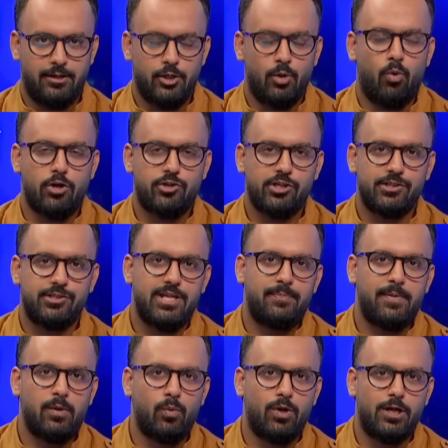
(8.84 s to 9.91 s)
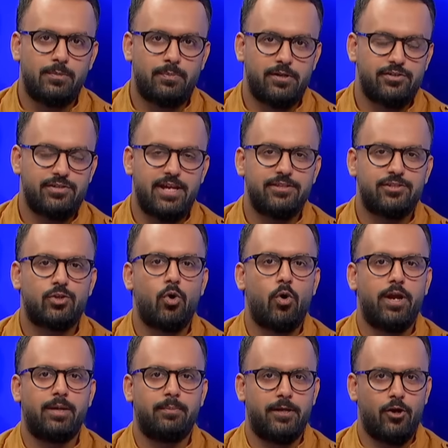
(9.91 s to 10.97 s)
You're watching DP World Presents
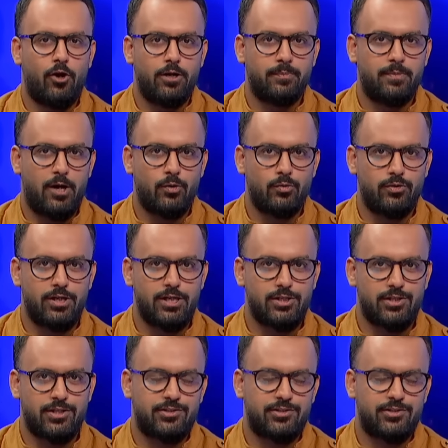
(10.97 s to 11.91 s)
Going Beyond Boundaries.